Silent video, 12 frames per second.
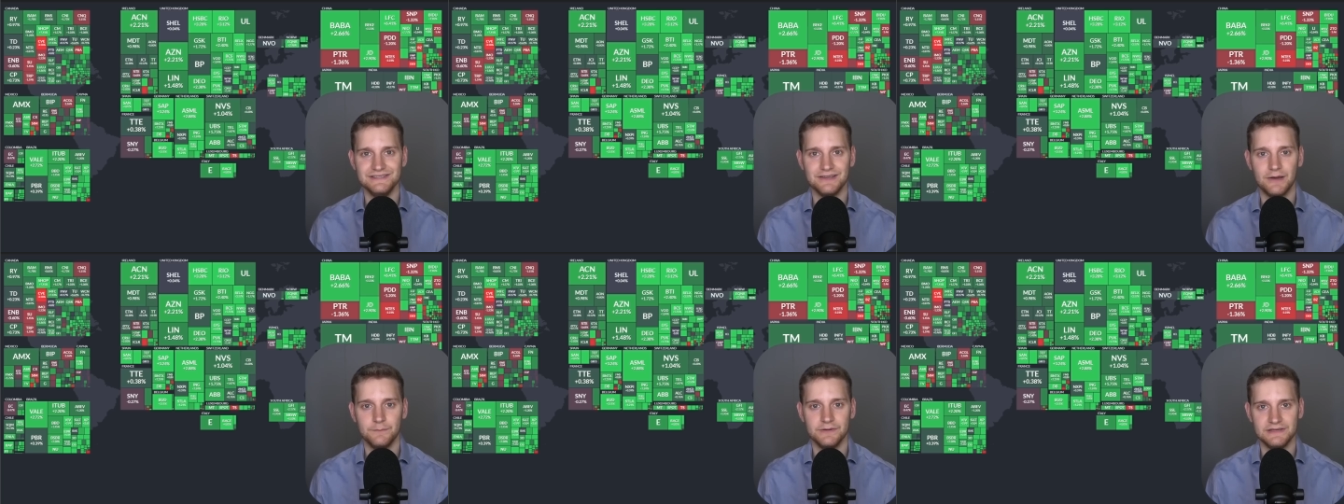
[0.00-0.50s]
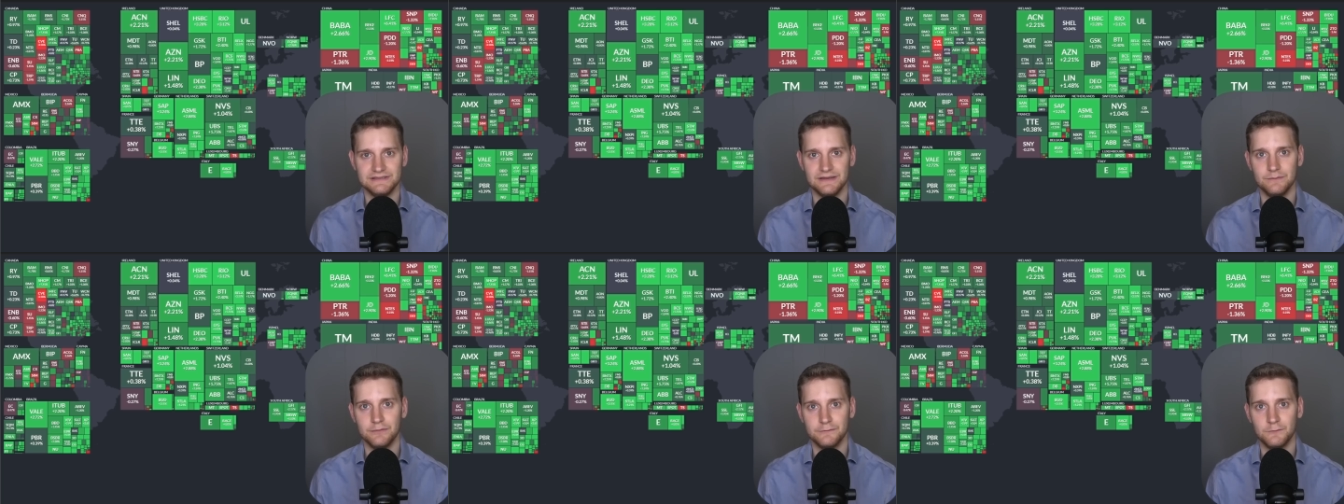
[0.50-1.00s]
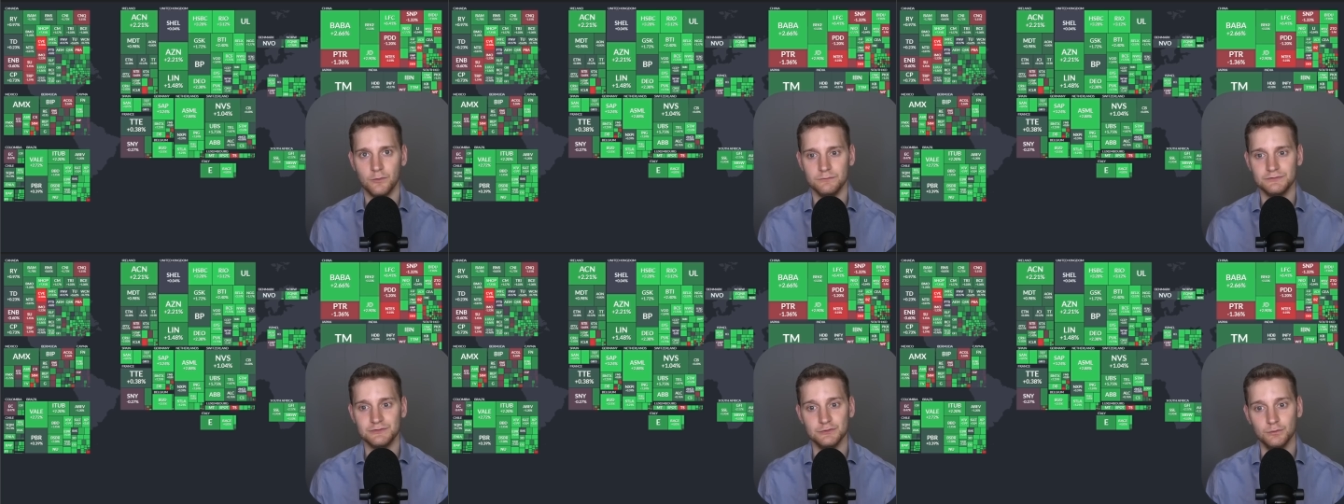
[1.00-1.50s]
companies didn't
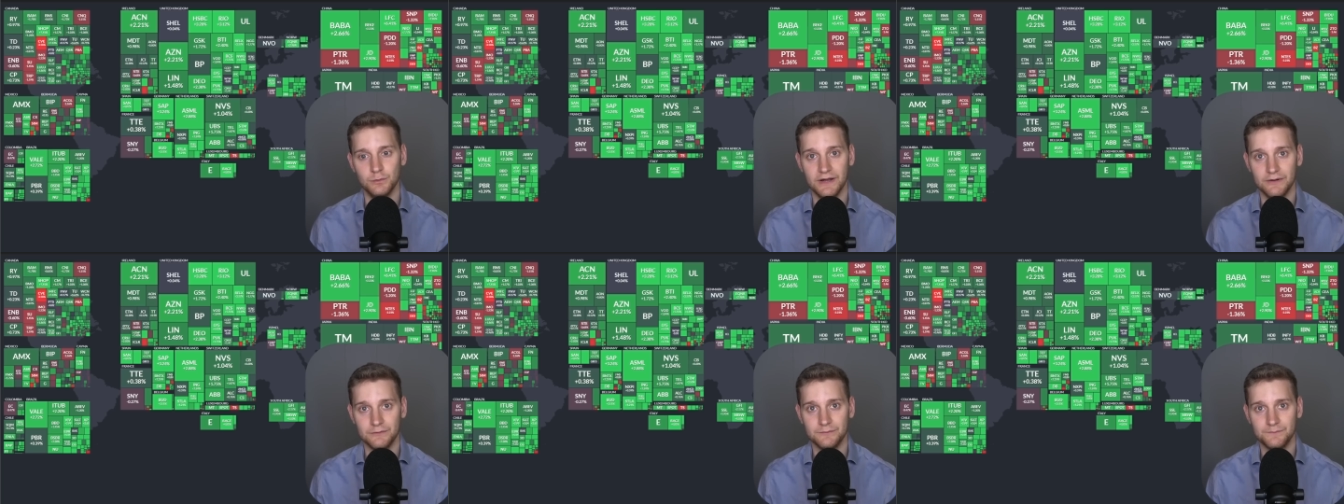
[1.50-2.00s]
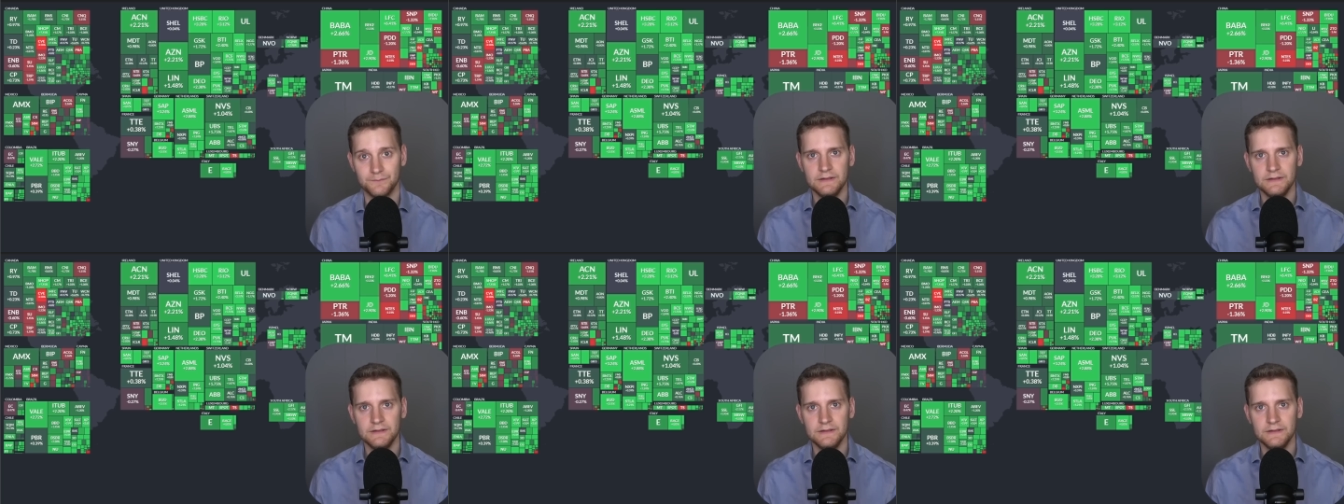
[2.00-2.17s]
perform too well.